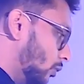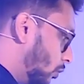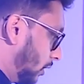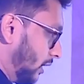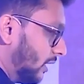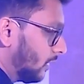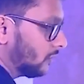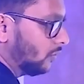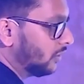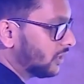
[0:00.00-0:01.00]
are no
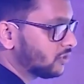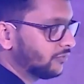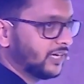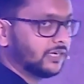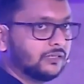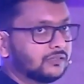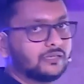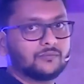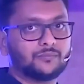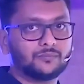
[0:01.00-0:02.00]
clear owners of data,
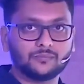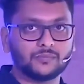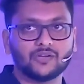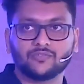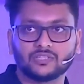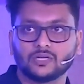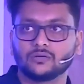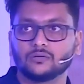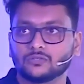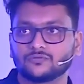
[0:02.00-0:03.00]
then
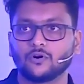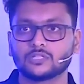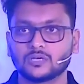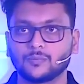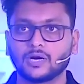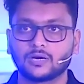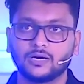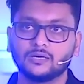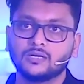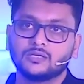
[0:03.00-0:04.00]
everything falls apart,
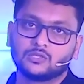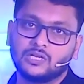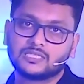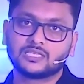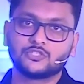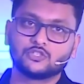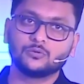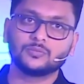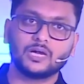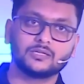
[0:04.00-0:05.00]
right? So let's
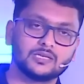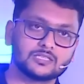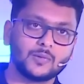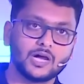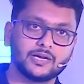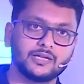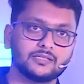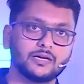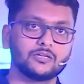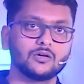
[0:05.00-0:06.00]
assume that there is a marketing
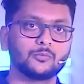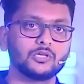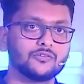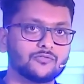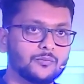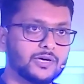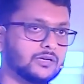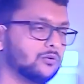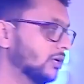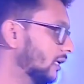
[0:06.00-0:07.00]
data you are pulling from your
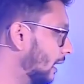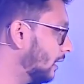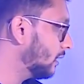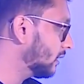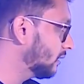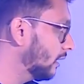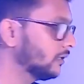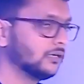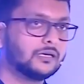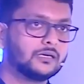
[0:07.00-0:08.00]
Google Analytics,
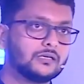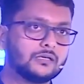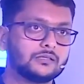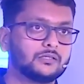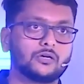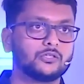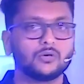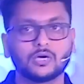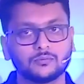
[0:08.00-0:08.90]
and you are